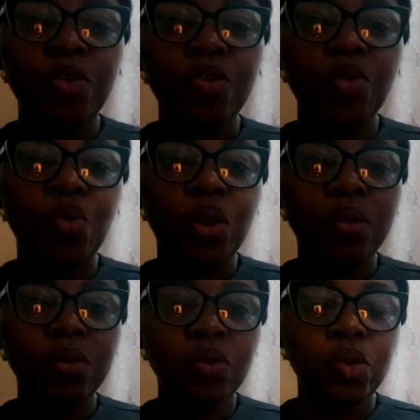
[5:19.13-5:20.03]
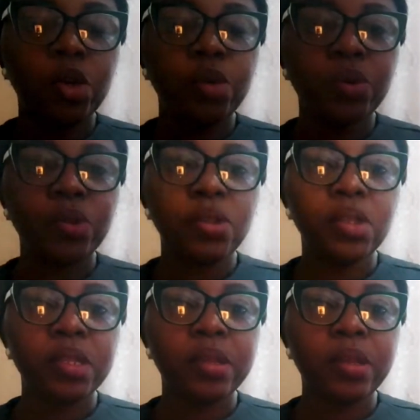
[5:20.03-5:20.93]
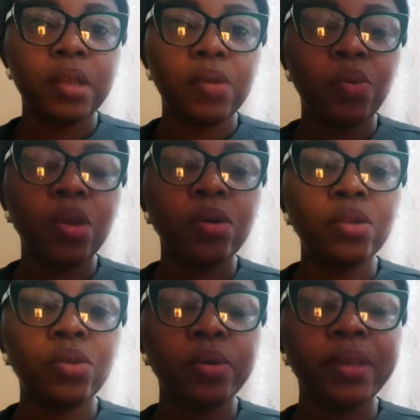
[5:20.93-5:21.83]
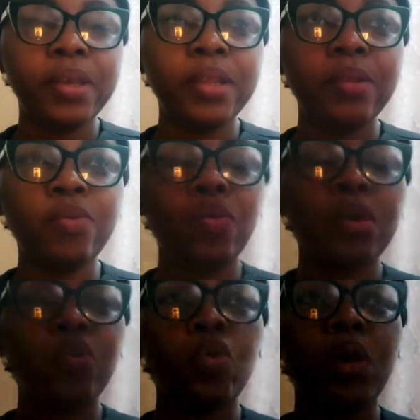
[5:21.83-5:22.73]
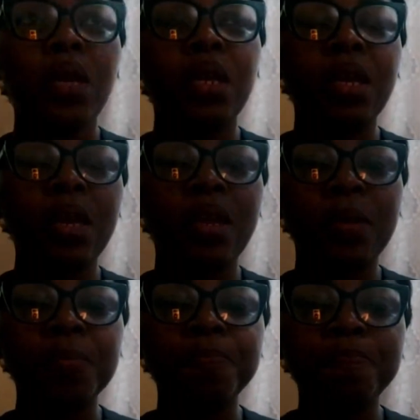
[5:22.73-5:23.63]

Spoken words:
Though we were not so close, we got talking when we were in Ikenne